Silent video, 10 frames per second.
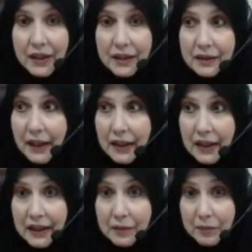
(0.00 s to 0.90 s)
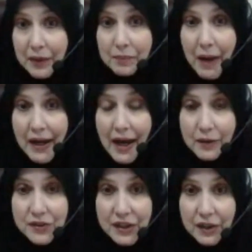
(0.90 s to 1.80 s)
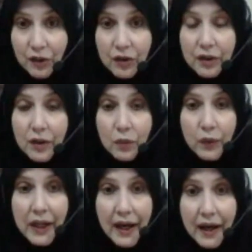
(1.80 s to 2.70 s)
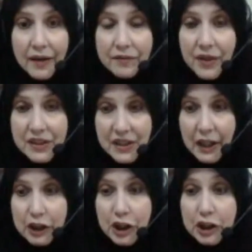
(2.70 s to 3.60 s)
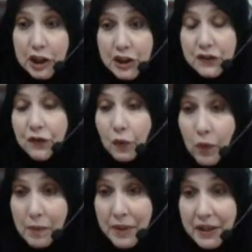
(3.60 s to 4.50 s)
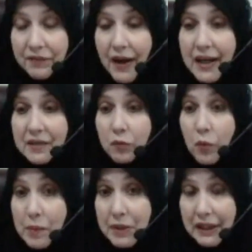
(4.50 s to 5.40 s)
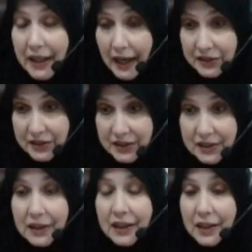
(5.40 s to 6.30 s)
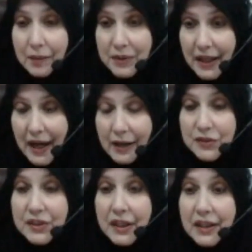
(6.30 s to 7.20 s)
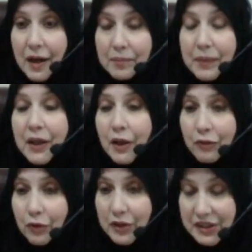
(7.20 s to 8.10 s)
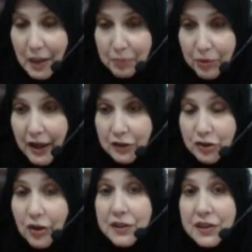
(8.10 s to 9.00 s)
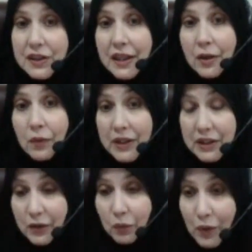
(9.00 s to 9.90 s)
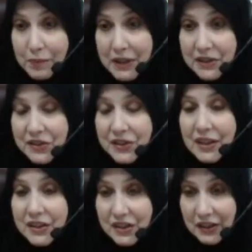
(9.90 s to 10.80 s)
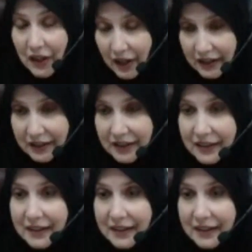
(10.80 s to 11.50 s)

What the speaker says: Like in my house here, we have a section just for women. If I have women guests come to the house, they come through a separate entrance and they go into the women's salon.